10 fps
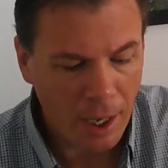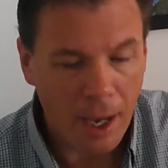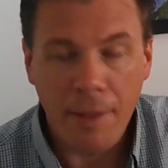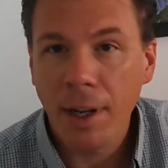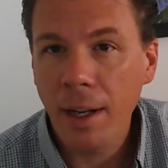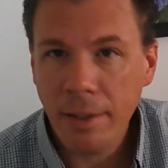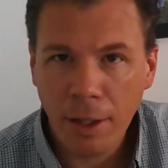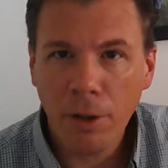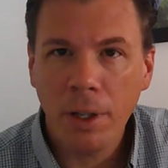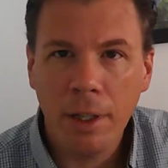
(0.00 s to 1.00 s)
And the guy's like,
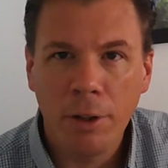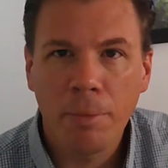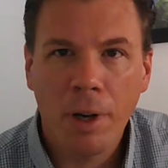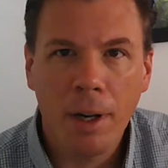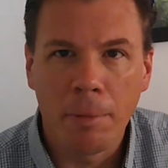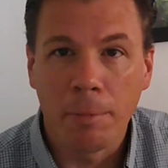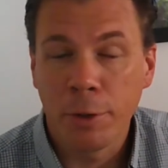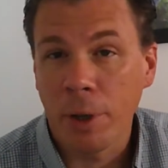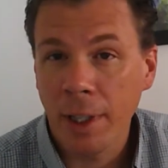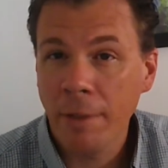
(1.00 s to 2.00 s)
oh yeah, no problem.
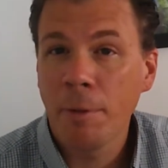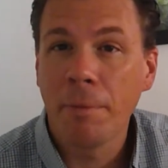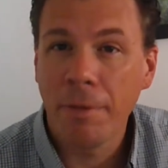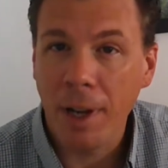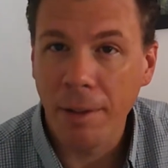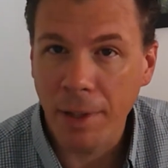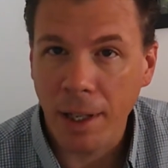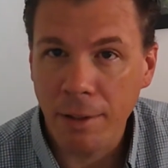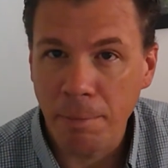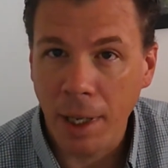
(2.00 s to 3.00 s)
So I give him 5,000